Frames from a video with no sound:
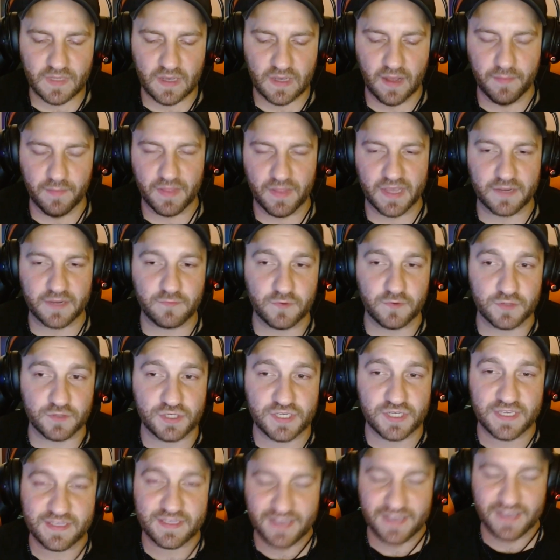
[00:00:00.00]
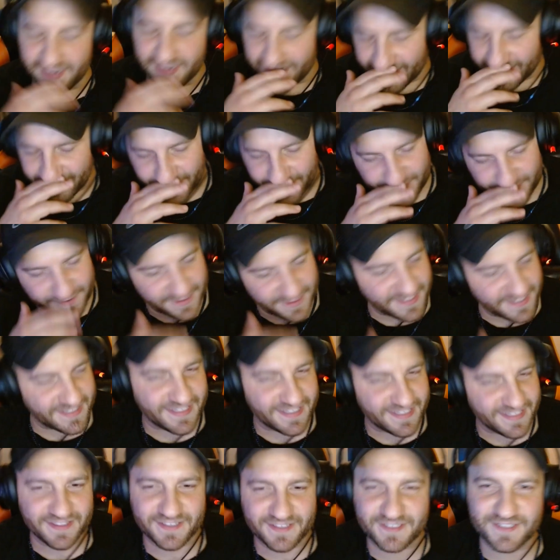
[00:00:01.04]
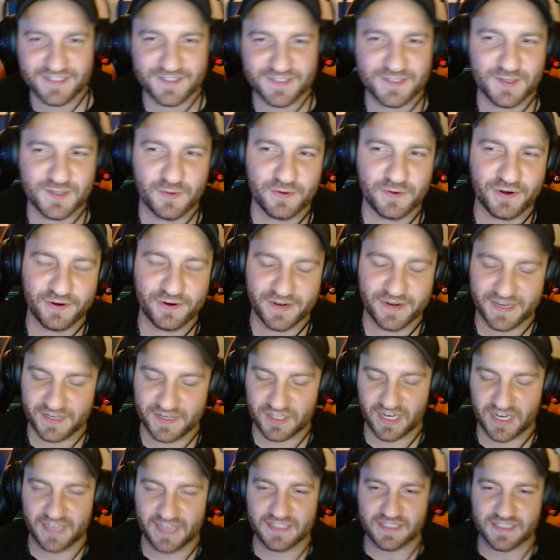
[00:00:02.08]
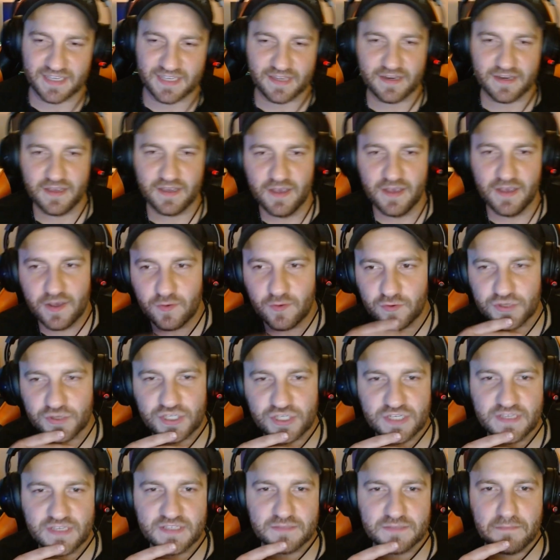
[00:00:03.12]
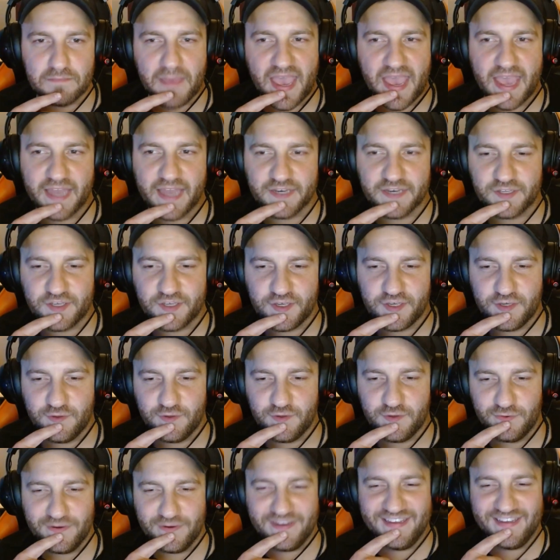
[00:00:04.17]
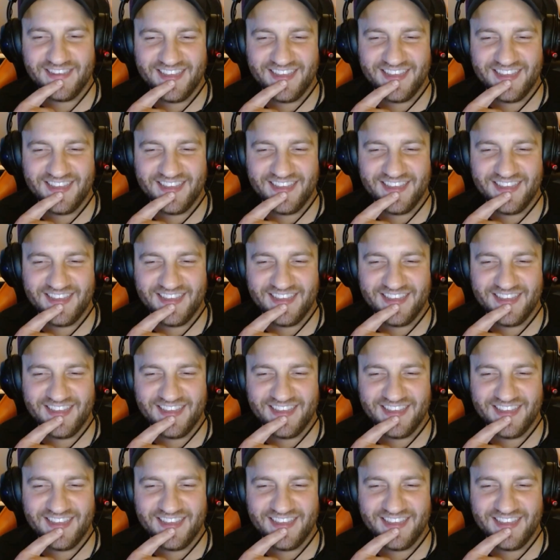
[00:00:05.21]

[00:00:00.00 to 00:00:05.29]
I'm like, well, I literally said this. It's so cringe. I said, well, she's mad cute.